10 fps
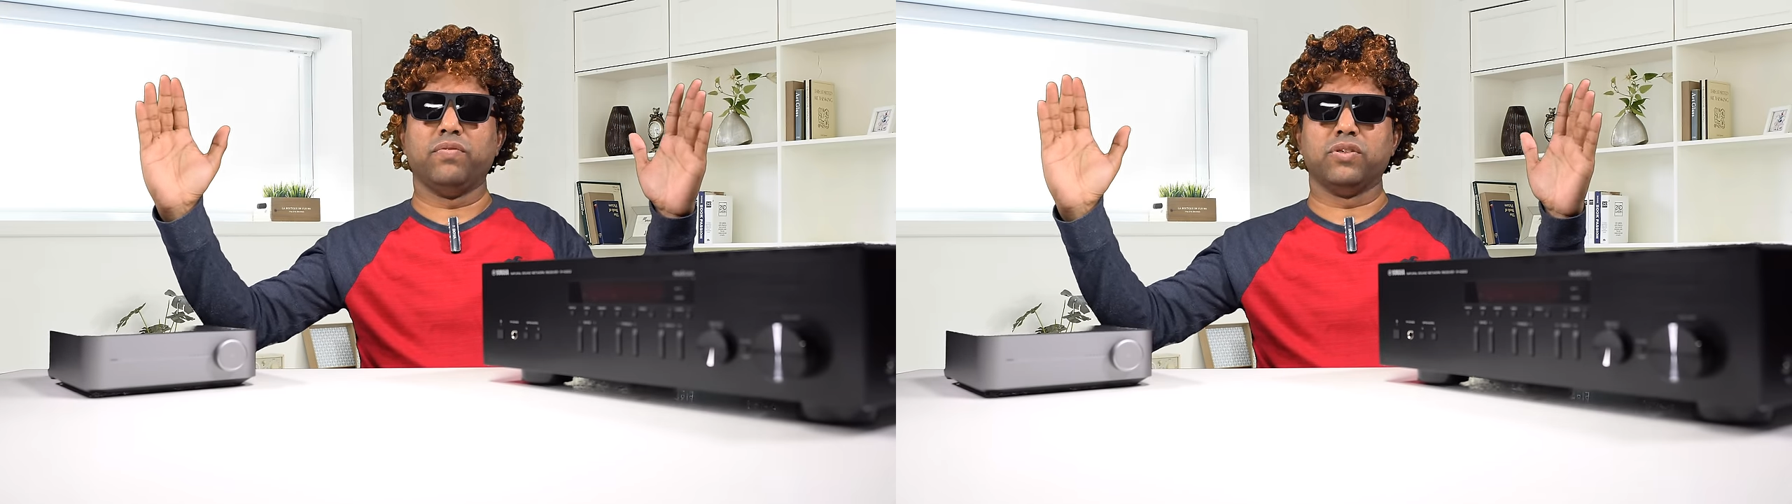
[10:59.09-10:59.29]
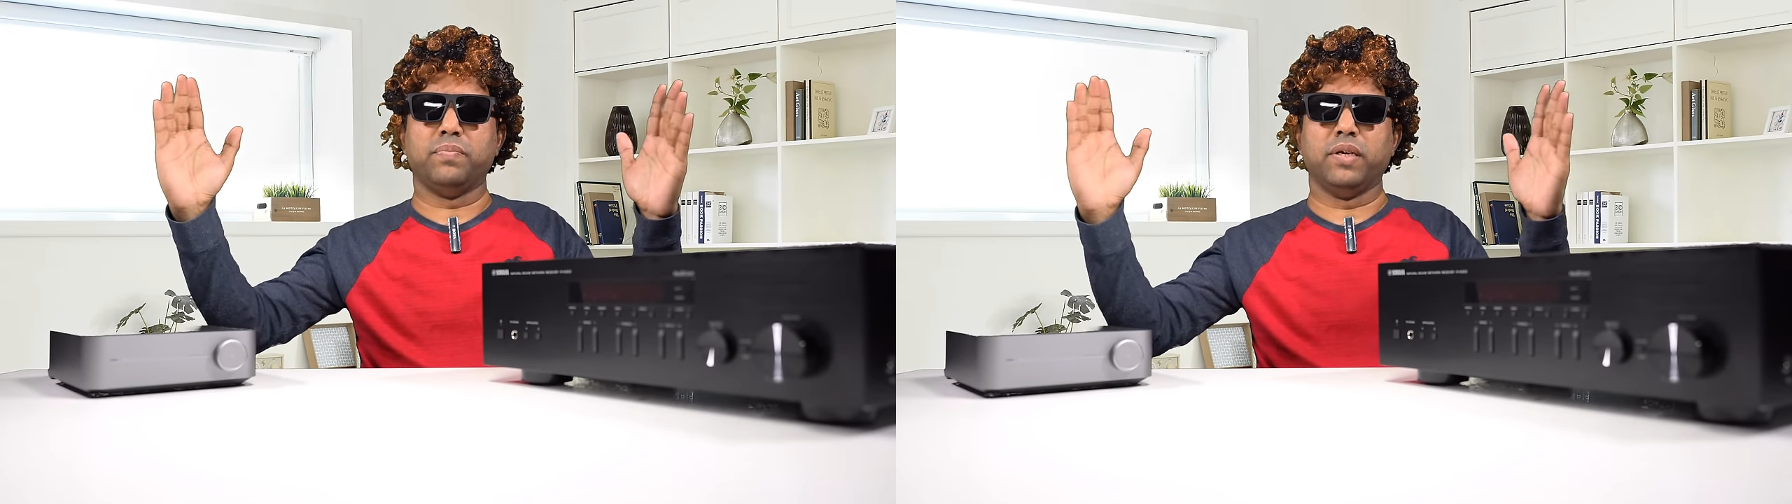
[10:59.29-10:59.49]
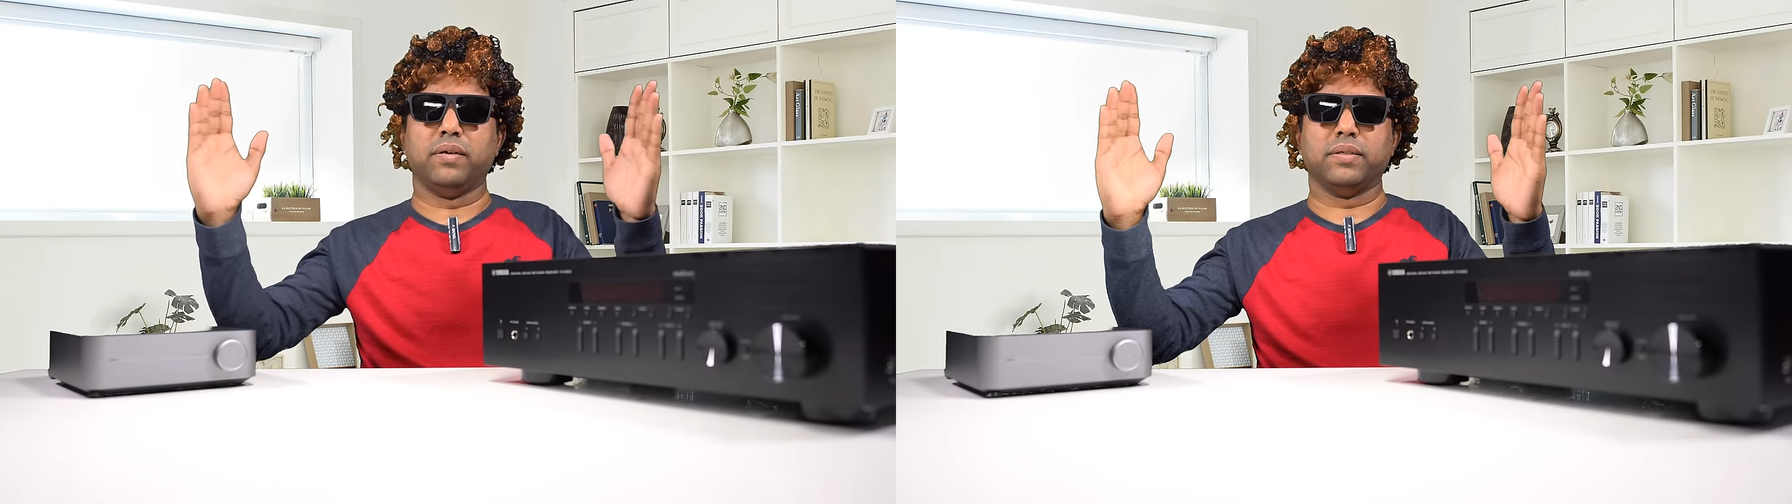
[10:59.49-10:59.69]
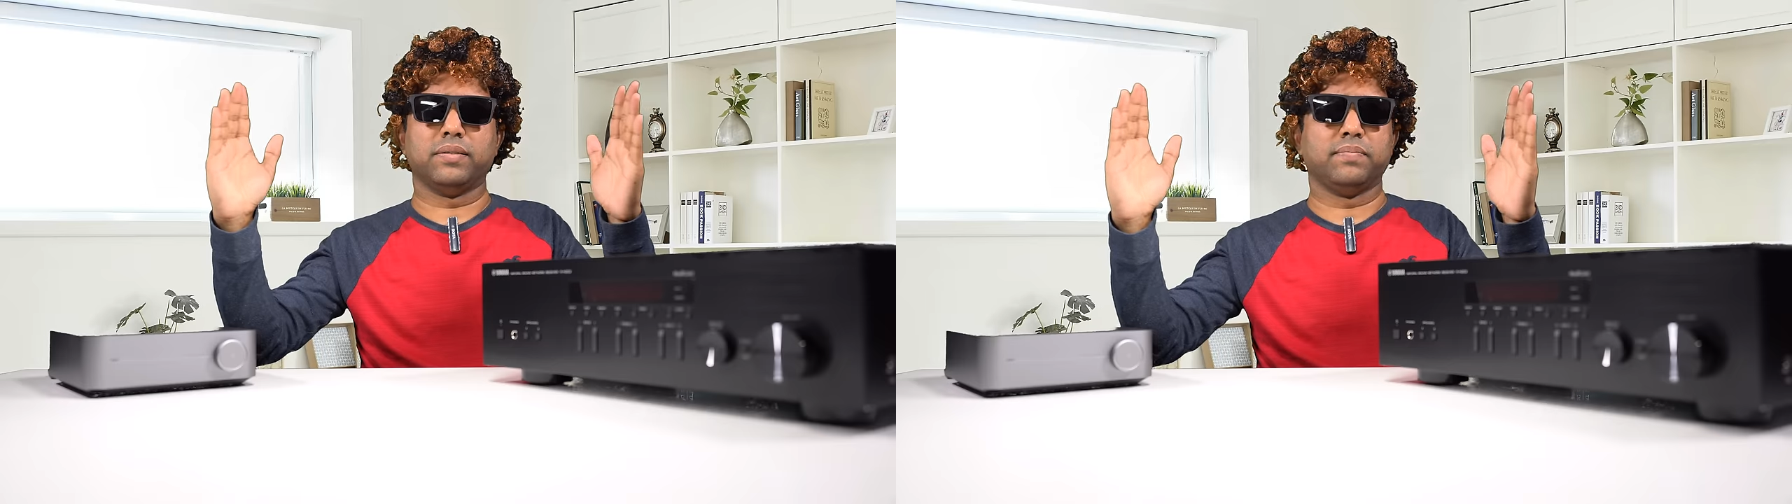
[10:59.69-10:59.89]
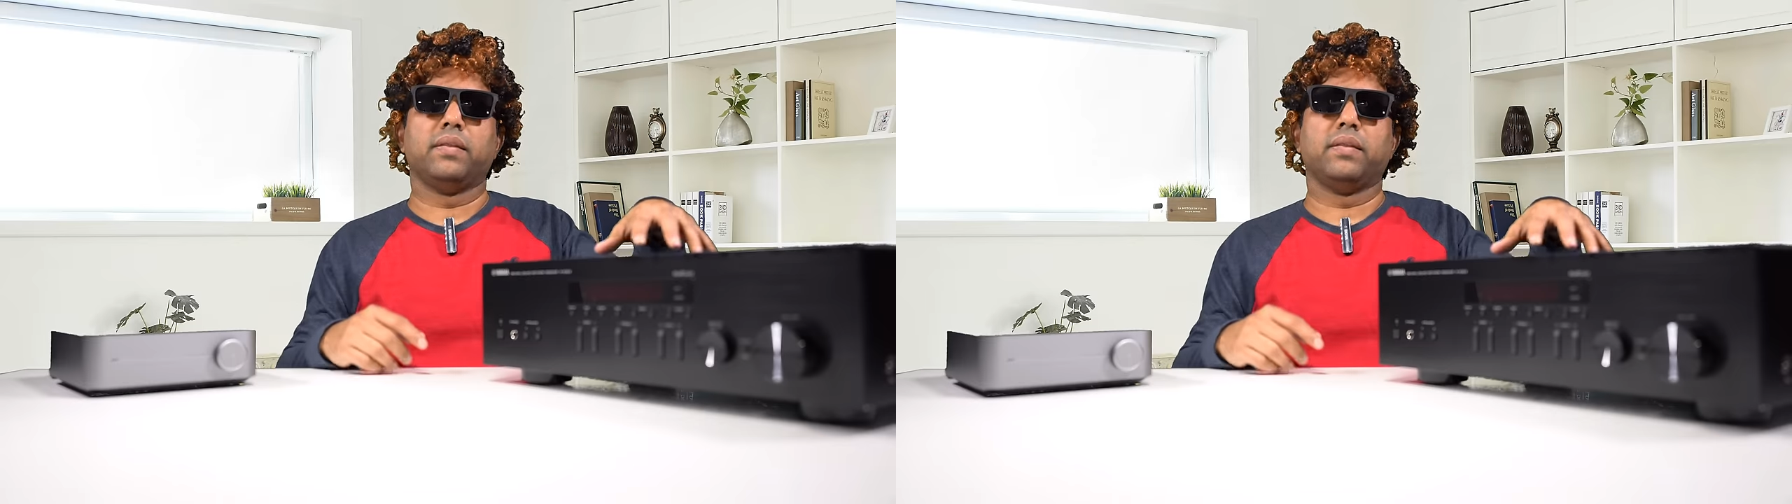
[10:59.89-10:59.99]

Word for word: the speakers.